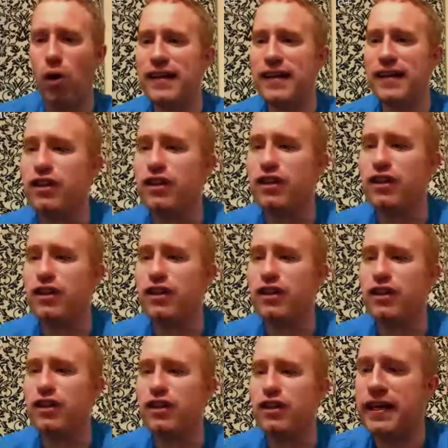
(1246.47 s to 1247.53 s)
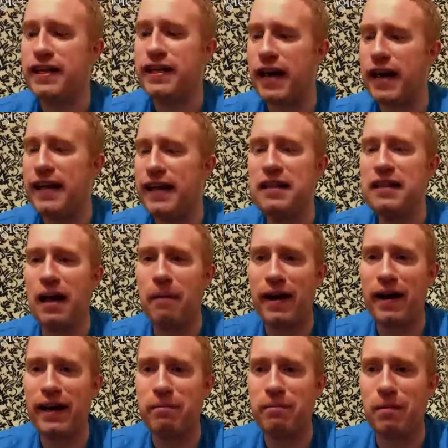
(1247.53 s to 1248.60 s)
did do is, anytime I
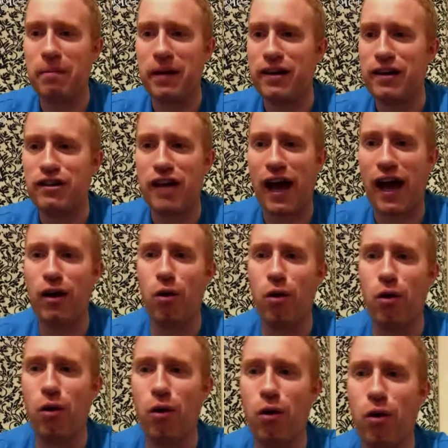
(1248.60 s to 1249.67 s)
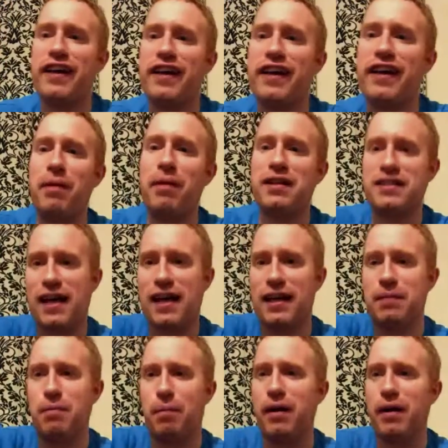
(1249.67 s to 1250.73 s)
get my beers, I always shake them up
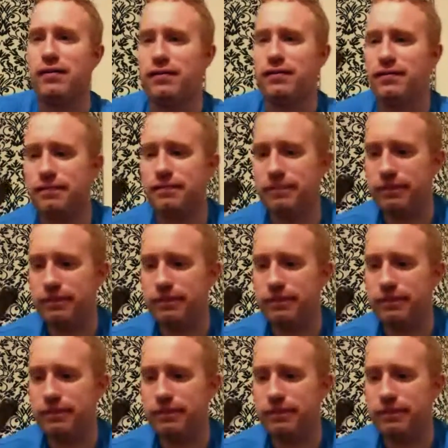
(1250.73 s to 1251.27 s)
and stand them upright.